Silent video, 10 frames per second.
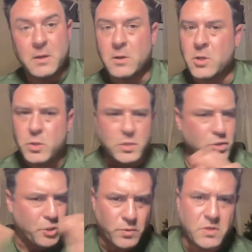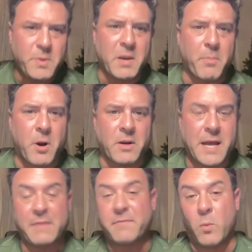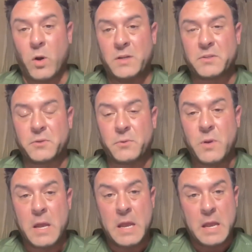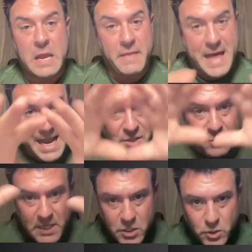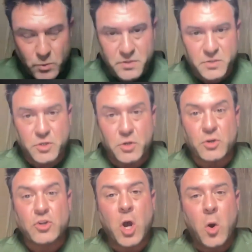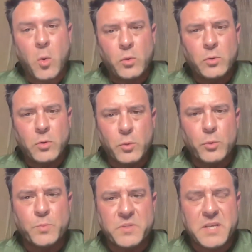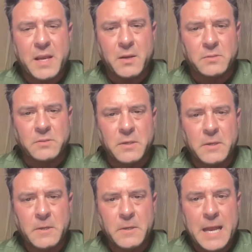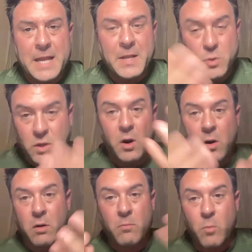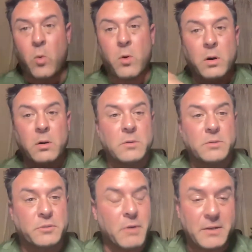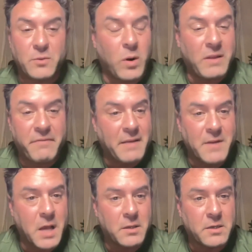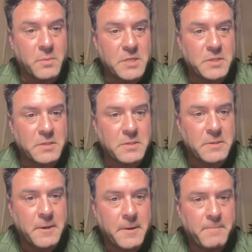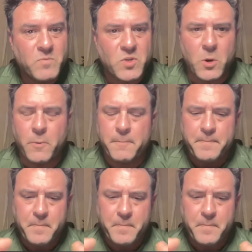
You can choose to be a part of that if you want to, and that actually uses your total group sales, and you can earn more straight $25 commissions. So